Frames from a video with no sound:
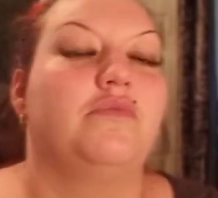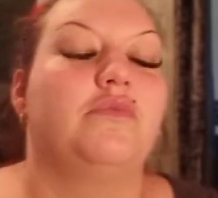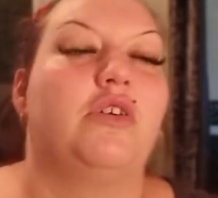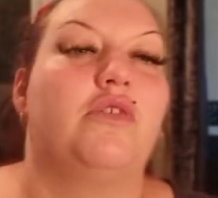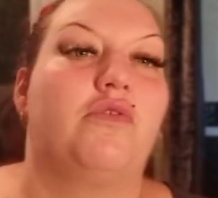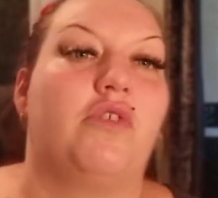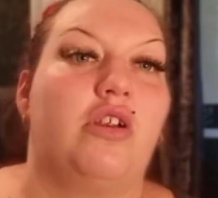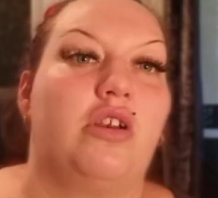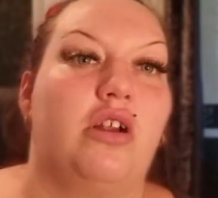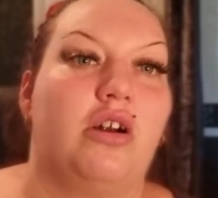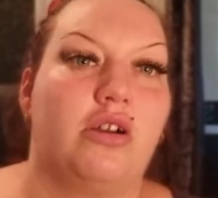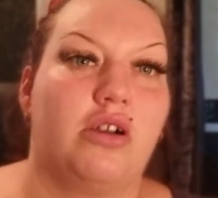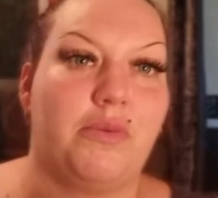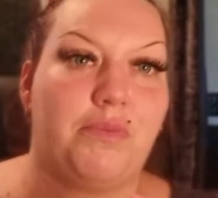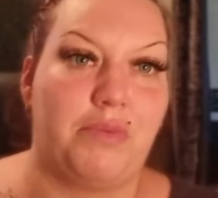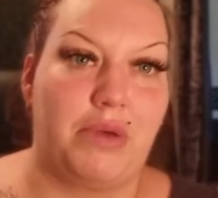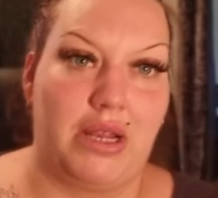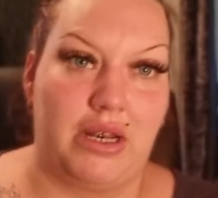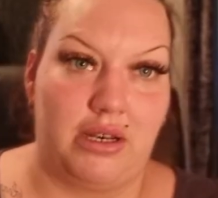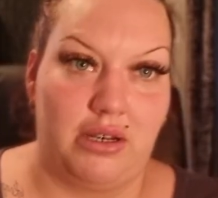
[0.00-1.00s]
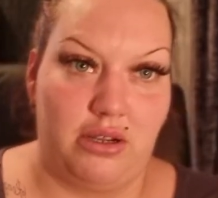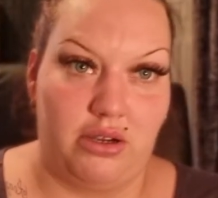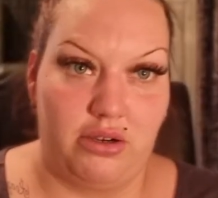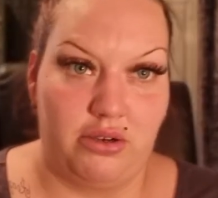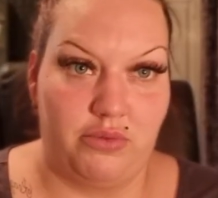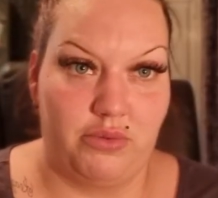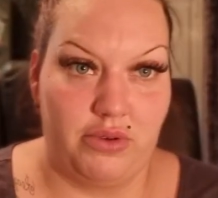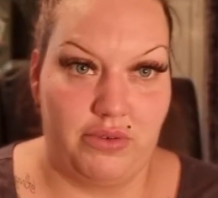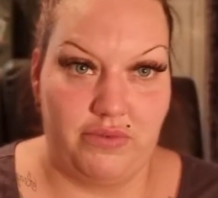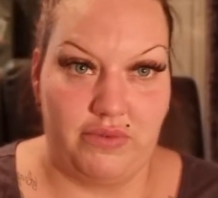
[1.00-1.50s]
I've got like a
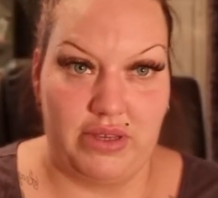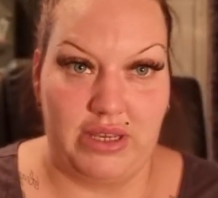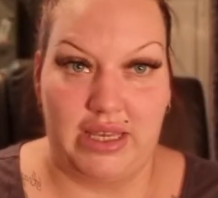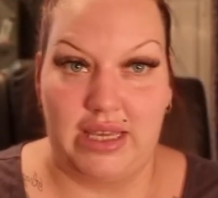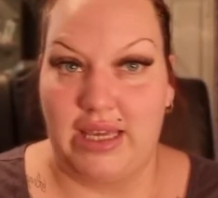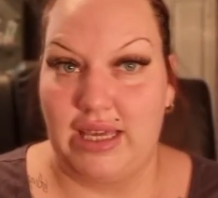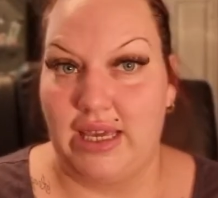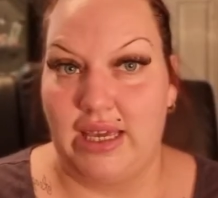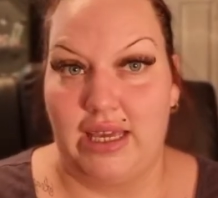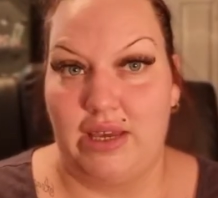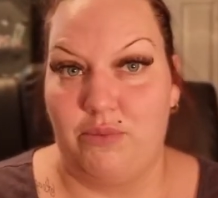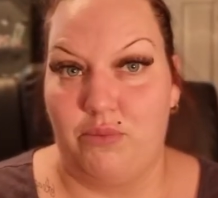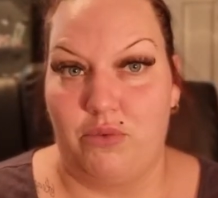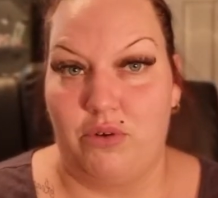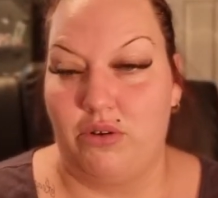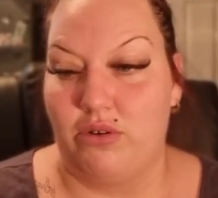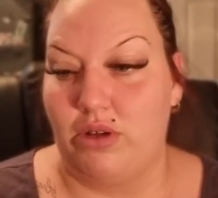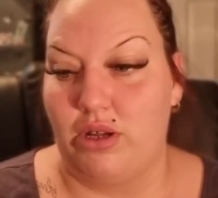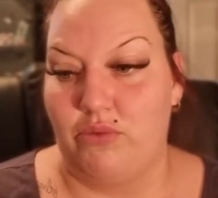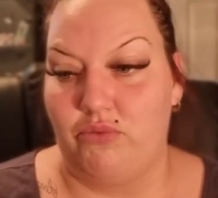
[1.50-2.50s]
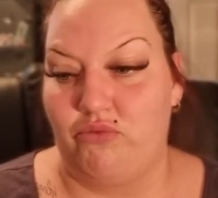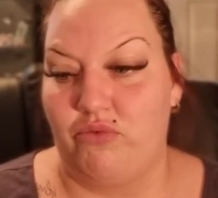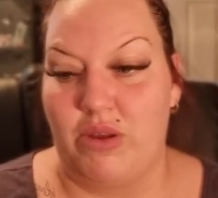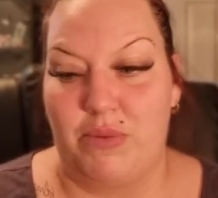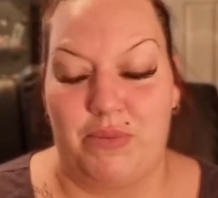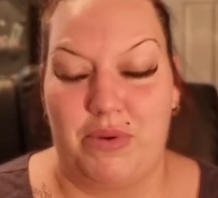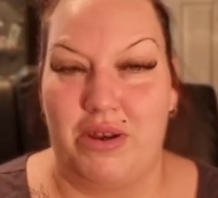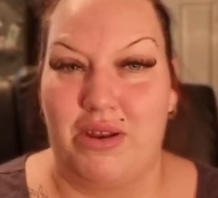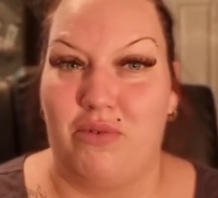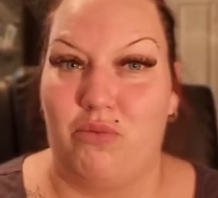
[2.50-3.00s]
padlock with a key and what
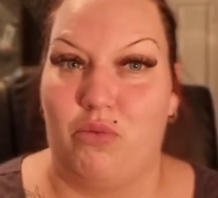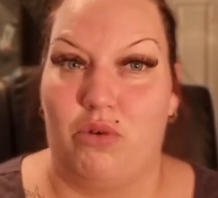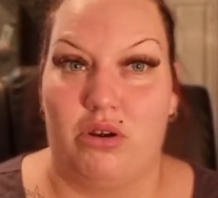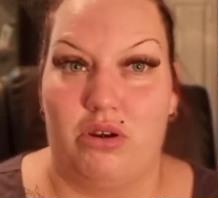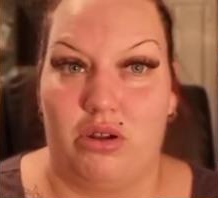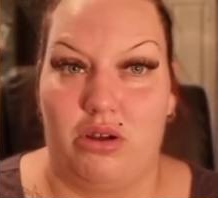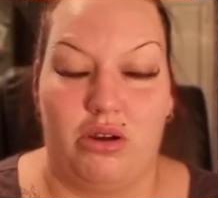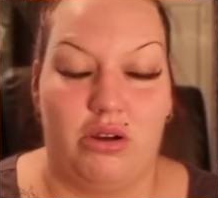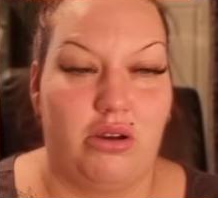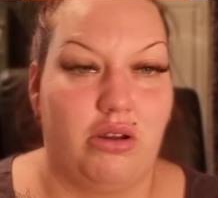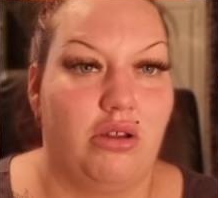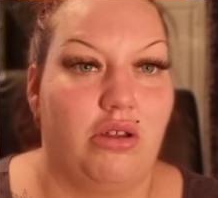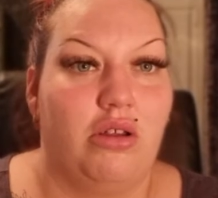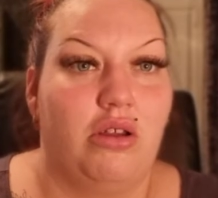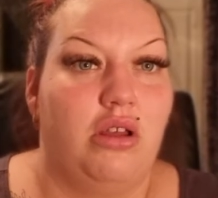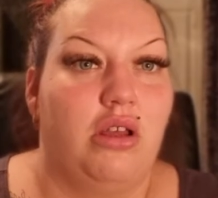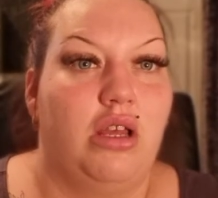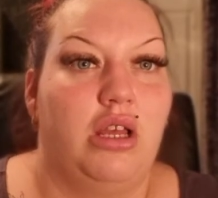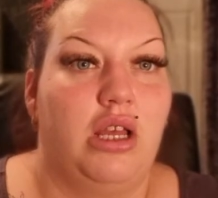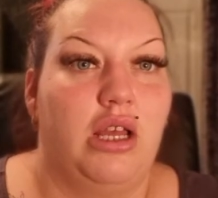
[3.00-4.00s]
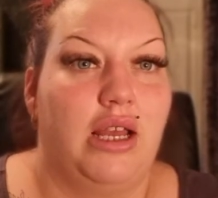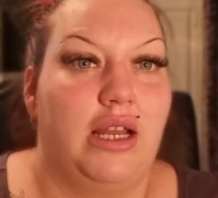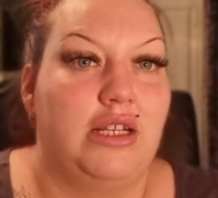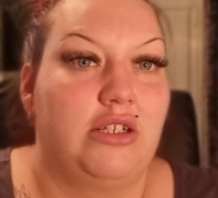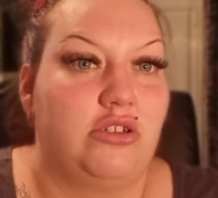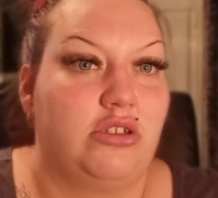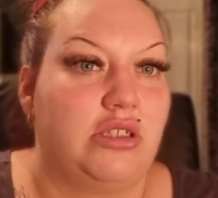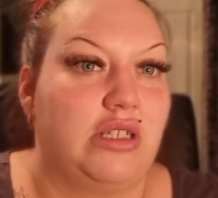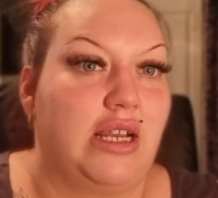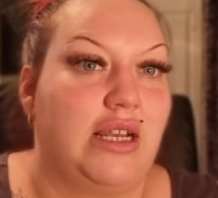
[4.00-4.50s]
ribbon and whatnot.
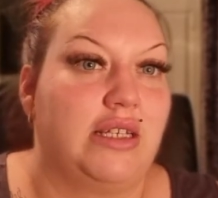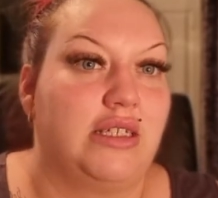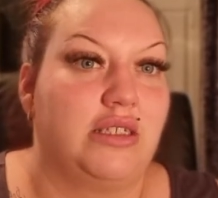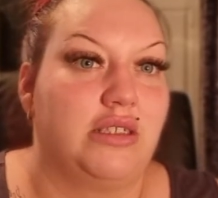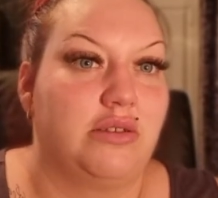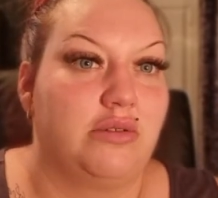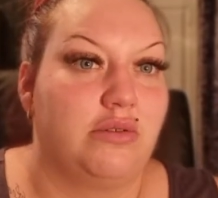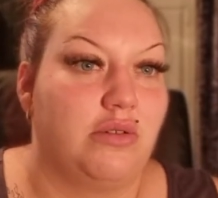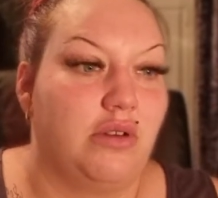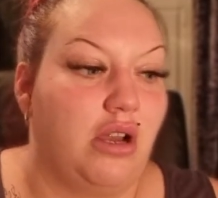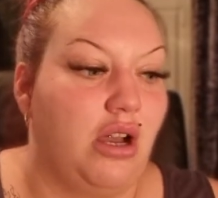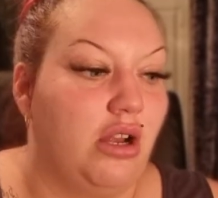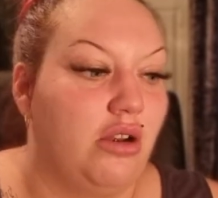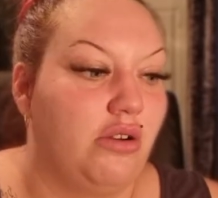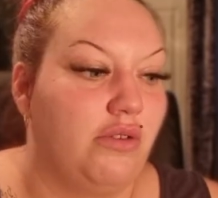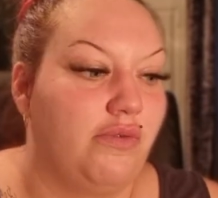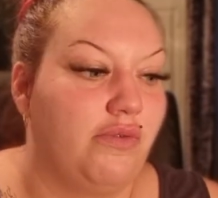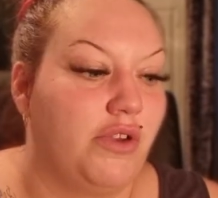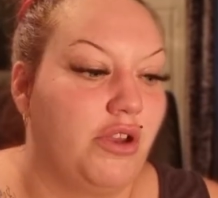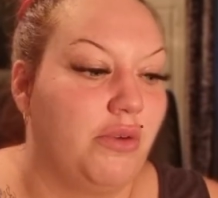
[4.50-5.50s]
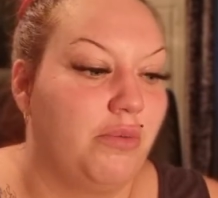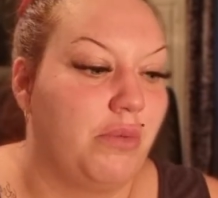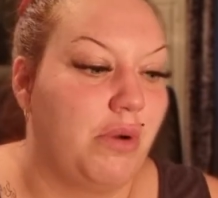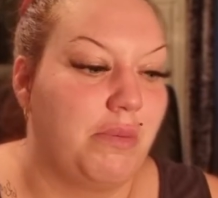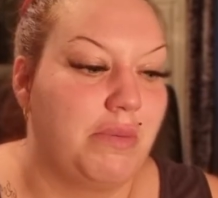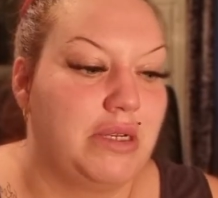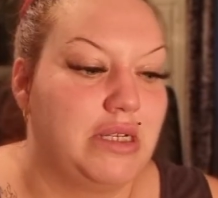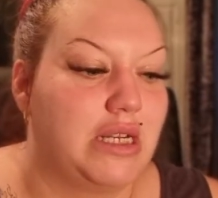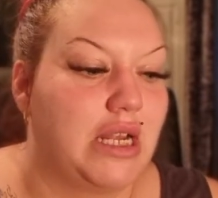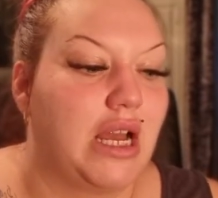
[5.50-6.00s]
It just says, I love you,
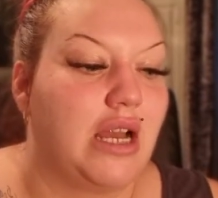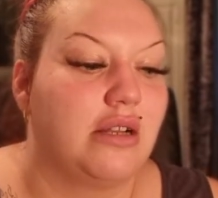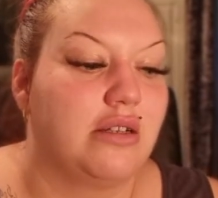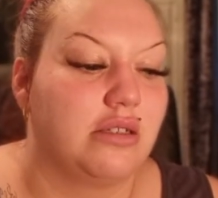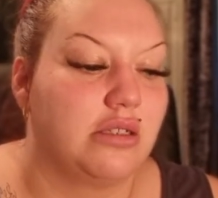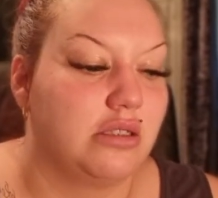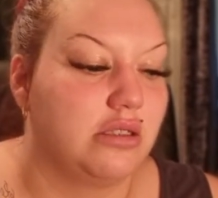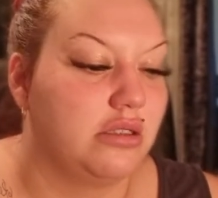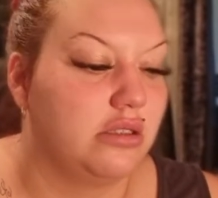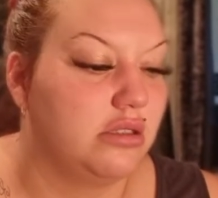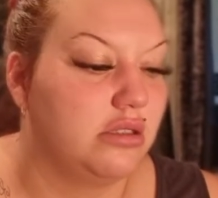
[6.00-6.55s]
Mum and Dad.